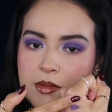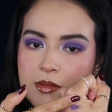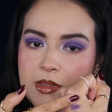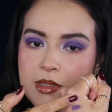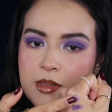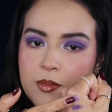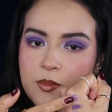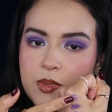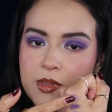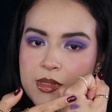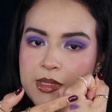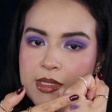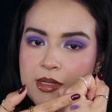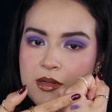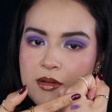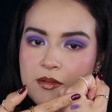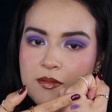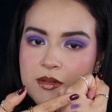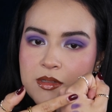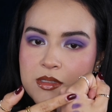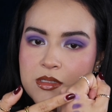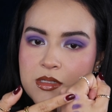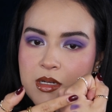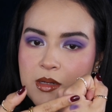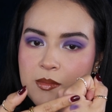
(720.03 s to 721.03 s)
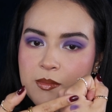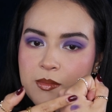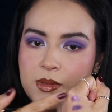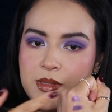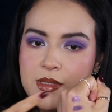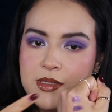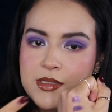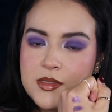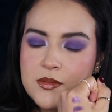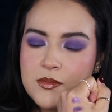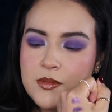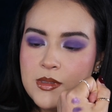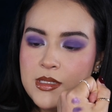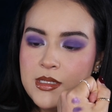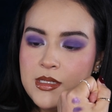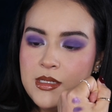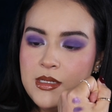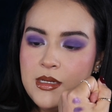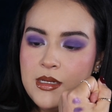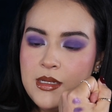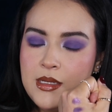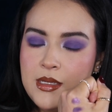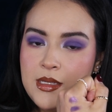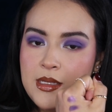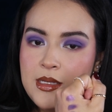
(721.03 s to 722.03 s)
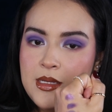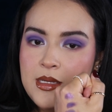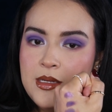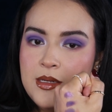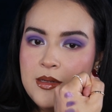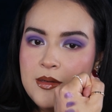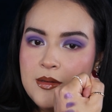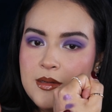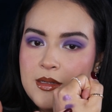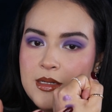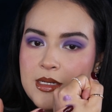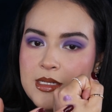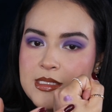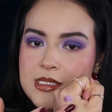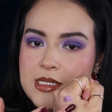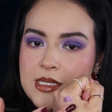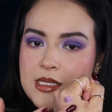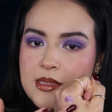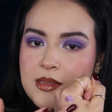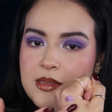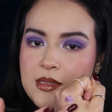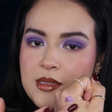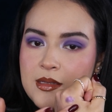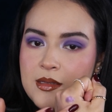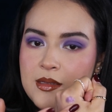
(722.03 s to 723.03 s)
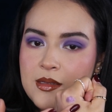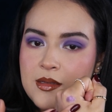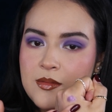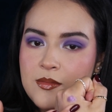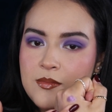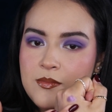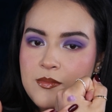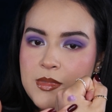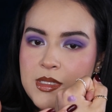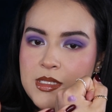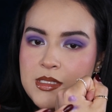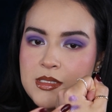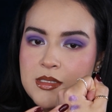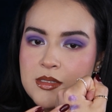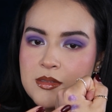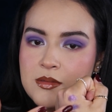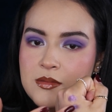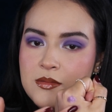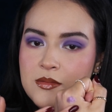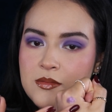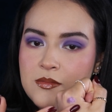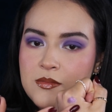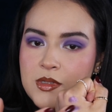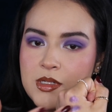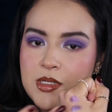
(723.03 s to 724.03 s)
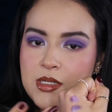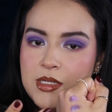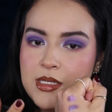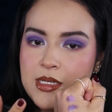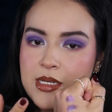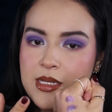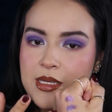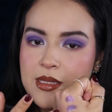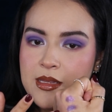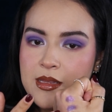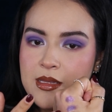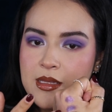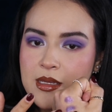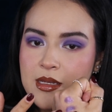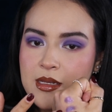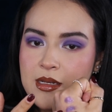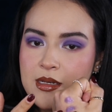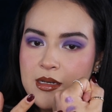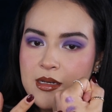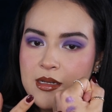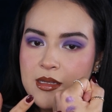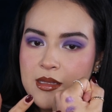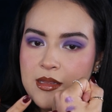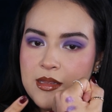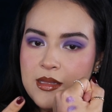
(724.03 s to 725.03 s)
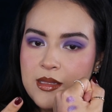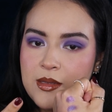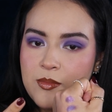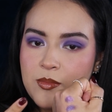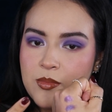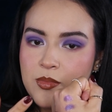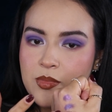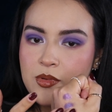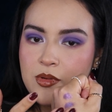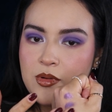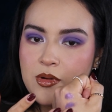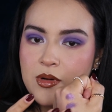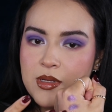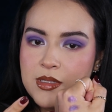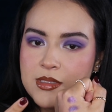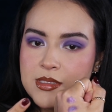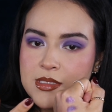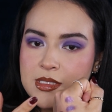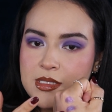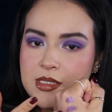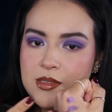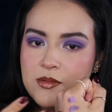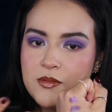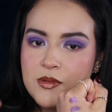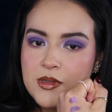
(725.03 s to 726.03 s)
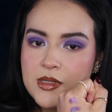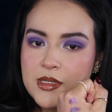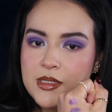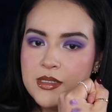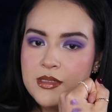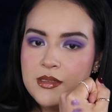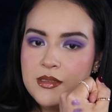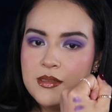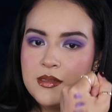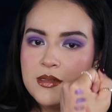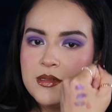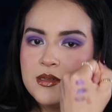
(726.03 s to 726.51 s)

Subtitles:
I'm going to put that over top of this one. I'm going to take the mid-tone one and then that bronzy one.